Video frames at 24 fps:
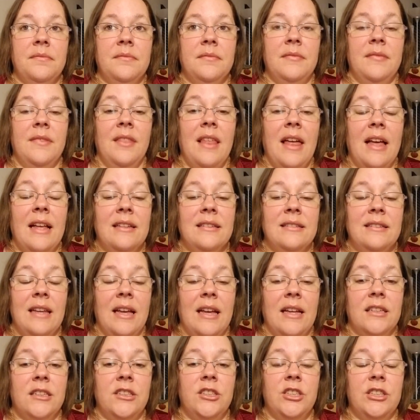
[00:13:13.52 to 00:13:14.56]
That
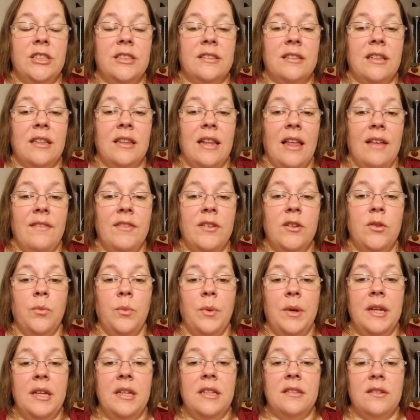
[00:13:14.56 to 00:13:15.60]
said, she is 11
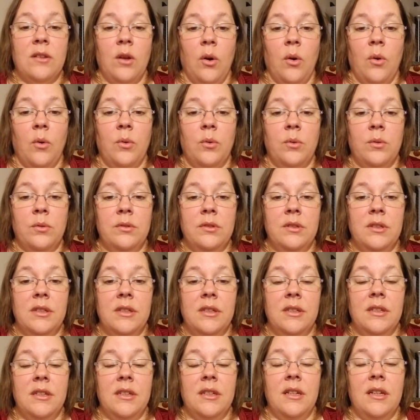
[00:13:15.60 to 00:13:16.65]
weeks old
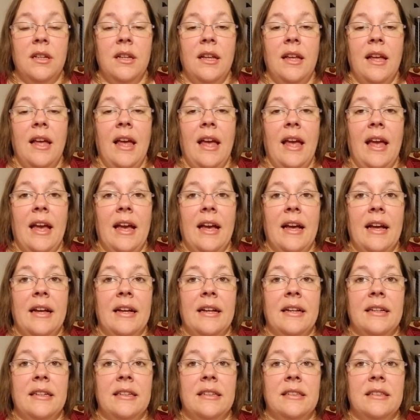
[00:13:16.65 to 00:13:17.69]

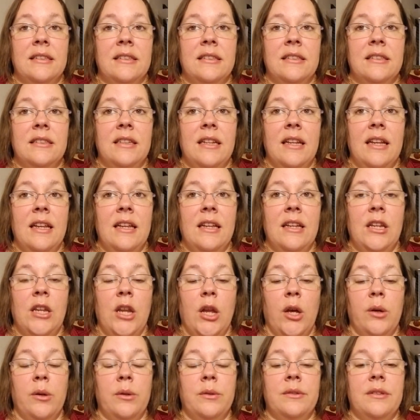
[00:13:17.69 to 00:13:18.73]
and
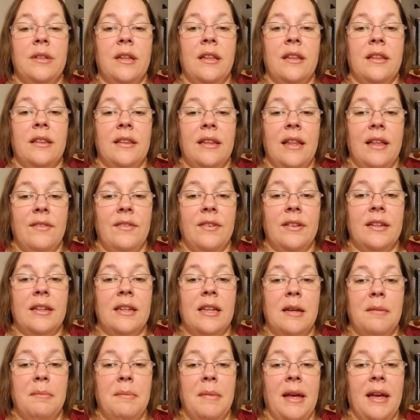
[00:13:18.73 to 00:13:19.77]
knows 11
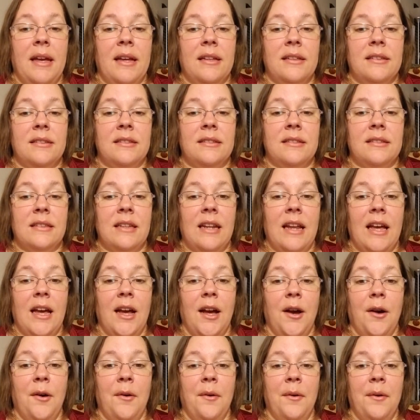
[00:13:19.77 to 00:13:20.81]
commands
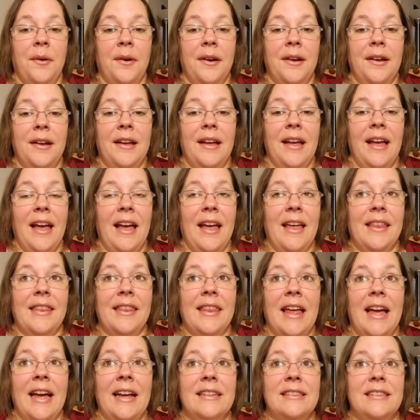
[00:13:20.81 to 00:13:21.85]
now, and
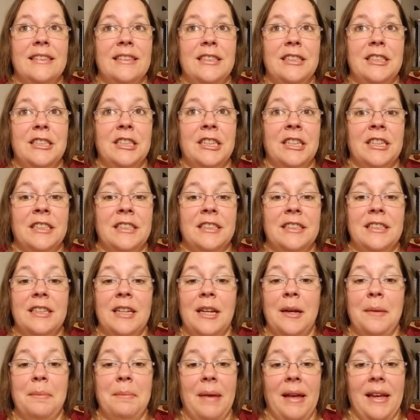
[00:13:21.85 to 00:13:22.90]
that's just
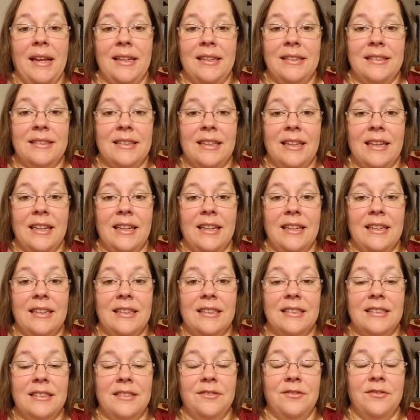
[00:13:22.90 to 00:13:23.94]

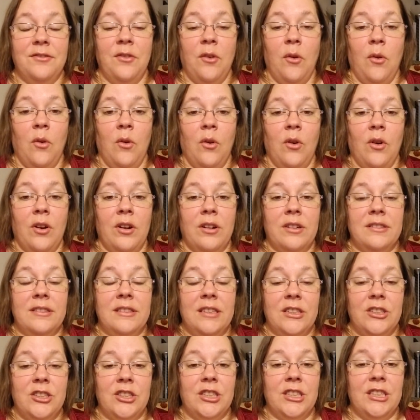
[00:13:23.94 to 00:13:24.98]
amazing. For
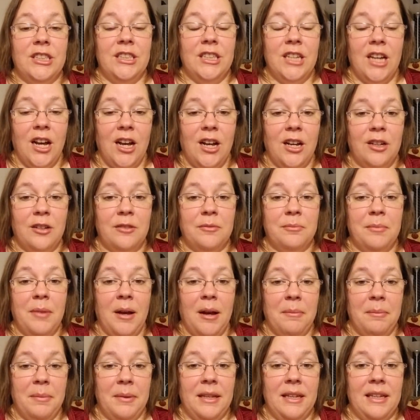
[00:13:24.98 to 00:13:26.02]
such a young
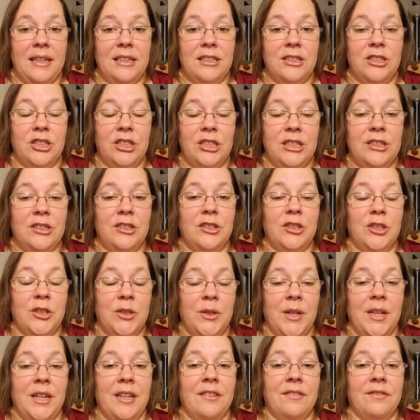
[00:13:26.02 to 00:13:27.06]
puppy, she's
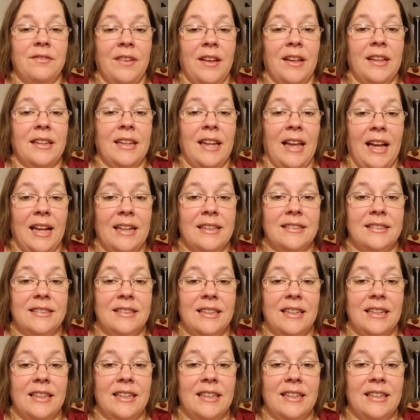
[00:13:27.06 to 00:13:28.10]
doing
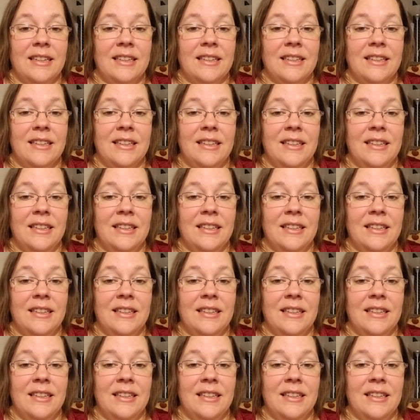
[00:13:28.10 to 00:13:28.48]
fantastic.